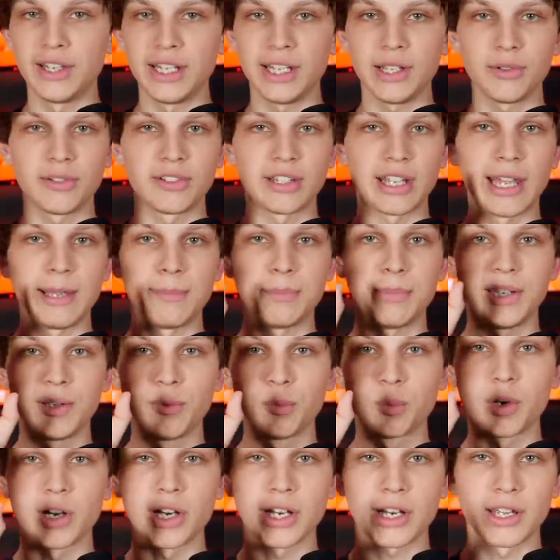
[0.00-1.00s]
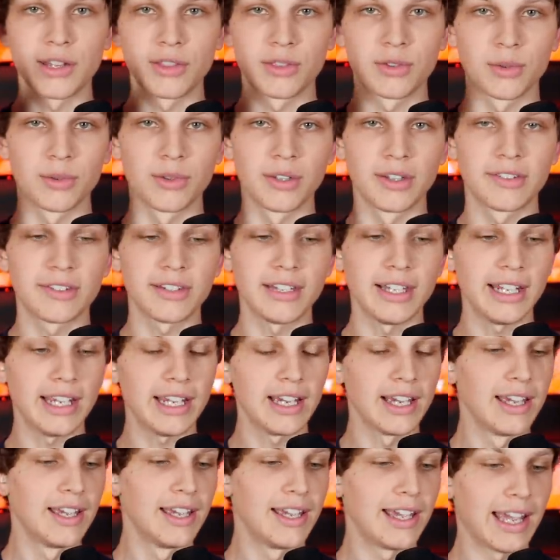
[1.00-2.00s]
videotaping walking through the
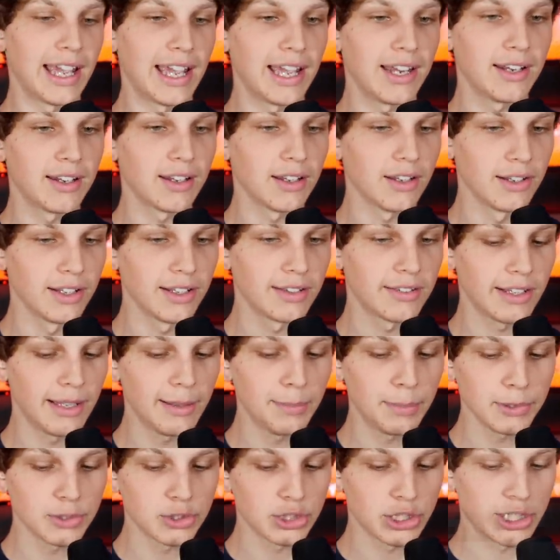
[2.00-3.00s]
city. And an example